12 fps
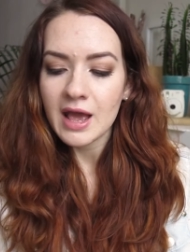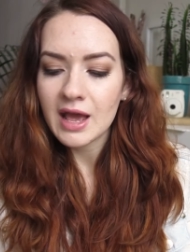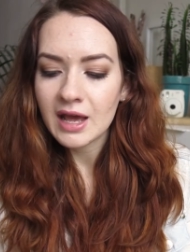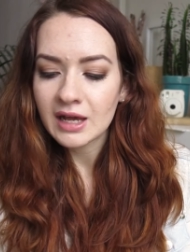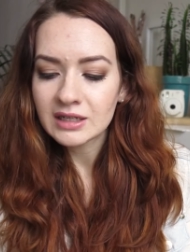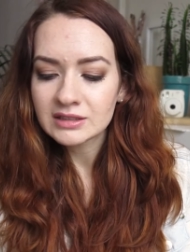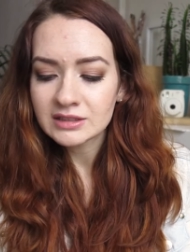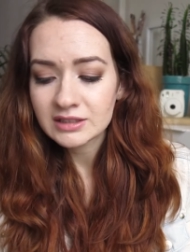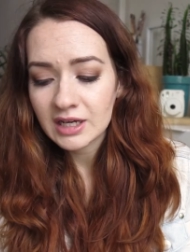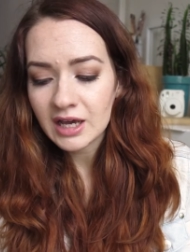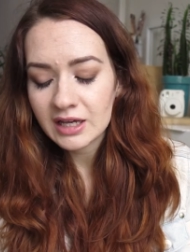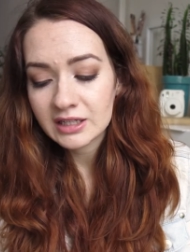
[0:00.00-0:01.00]
And
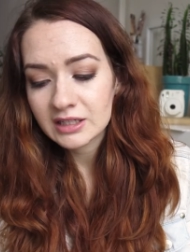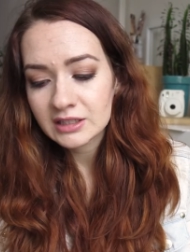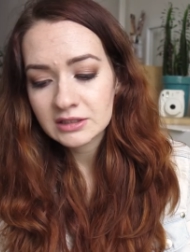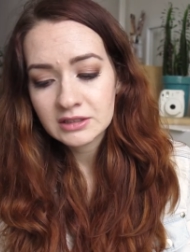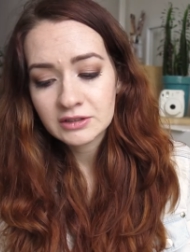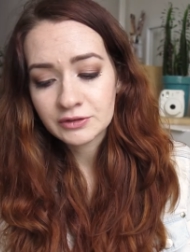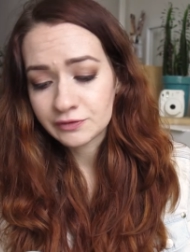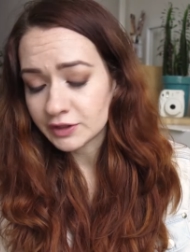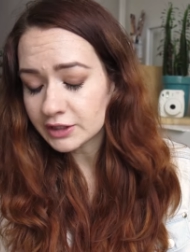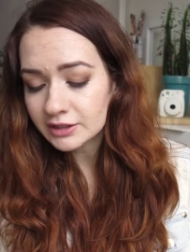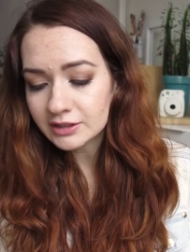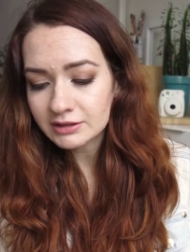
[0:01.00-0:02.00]
yeah, it is
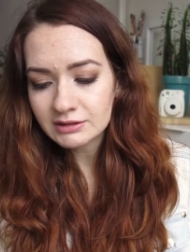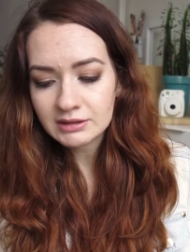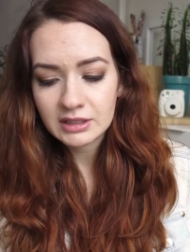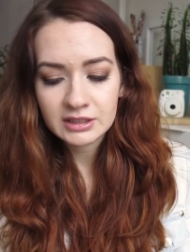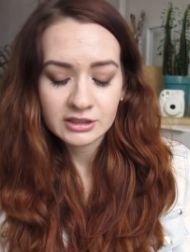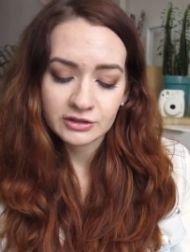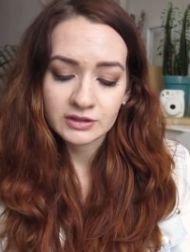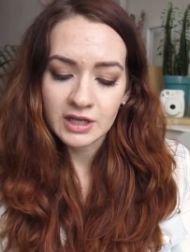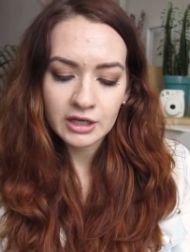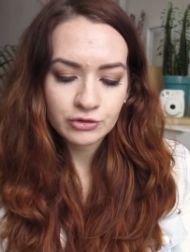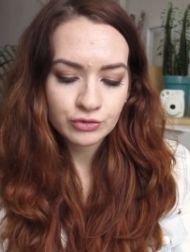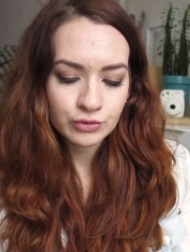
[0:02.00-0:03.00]
vegan, it is
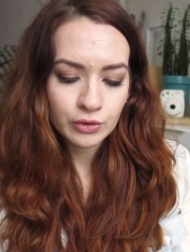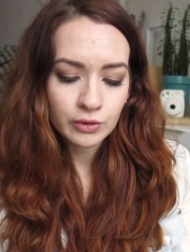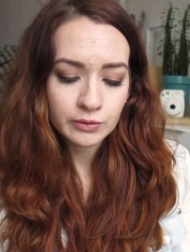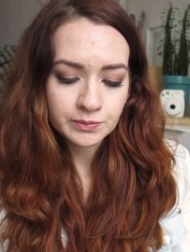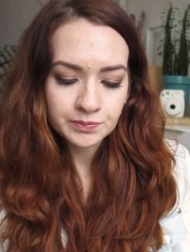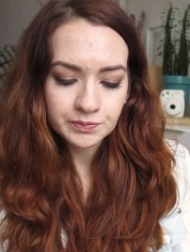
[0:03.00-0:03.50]
natural,